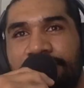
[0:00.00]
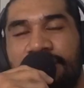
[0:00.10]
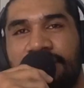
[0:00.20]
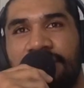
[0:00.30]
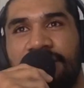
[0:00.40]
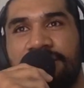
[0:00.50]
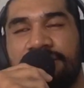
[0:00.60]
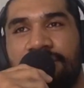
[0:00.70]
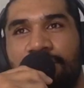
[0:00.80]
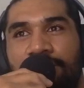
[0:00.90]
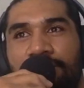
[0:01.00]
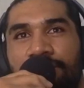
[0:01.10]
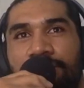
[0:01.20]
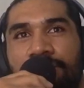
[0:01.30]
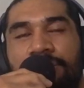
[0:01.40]
Yeah, so it
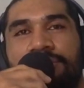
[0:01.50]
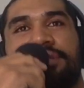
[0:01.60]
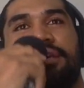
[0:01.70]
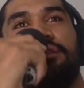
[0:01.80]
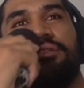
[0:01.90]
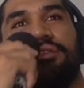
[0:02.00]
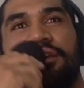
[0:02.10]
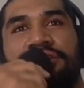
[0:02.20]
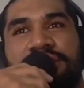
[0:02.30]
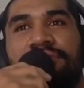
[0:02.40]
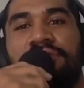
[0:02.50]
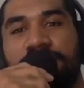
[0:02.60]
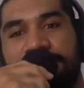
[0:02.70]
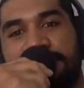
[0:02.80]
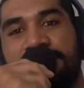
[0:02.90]
was that they used to have the
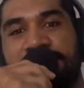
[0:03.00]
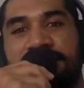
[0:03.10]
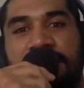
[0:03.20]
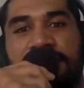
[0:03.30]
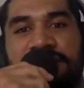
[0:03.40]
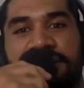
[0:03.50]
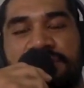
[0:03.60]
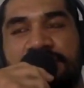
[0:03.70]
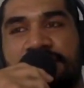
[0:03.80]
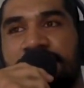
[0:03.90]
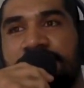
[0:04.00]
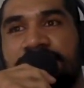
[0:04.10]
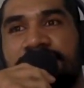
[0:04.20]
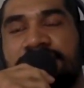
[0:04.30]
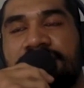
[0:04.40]
New Zealand under
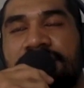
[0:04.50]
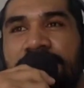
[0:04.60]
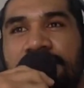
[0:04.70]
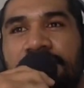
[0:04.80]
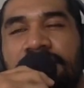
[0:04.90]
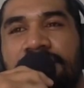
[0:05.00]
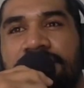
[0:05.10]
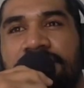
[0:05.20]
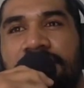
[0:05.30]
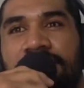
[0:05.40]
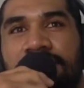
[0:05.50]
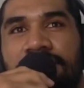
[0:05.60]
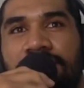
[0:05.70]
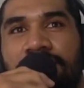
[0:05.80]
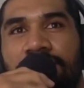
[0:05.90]
17s, and that's kind
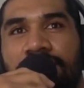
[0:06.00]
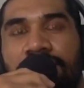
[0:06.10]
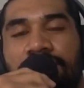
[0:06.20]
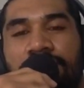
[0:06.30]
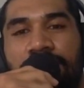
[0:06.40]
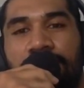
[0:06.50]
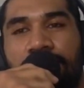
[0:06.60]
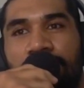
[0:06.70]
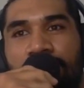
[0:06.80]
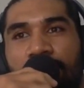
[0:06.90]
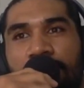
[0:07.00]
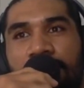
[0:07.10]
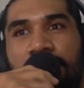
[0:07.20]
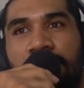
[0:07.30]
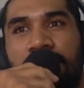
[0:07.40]
of when
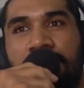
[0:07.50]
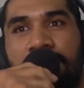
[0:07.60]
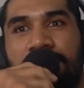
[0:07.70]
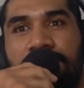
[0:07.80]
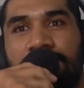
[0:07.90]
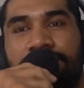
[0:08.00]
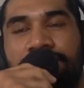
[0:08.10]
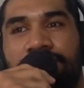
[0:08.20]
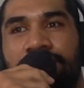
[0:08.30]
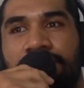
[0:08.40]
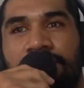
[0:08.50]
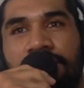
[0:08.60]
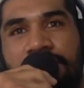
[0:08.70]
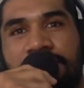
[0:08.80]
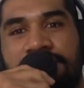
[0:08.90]
I
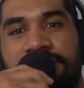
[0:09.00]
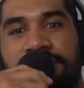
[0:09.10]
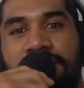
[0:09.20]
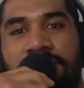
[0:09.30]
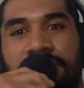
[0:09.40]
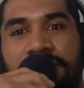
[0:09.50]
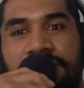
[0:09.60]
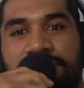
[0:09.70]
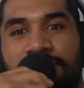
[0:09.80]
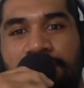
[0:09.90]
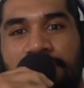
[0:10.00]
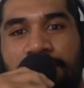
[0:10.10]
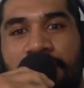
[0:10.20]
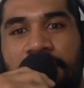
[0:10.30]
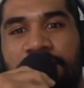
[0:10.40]
kind of considered, oh yeah, this might be a
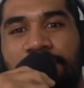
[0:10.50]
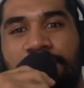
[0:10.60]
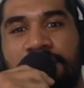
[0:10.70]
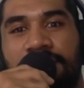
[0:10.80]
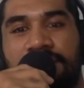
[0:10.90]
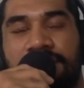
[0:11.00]
pathway.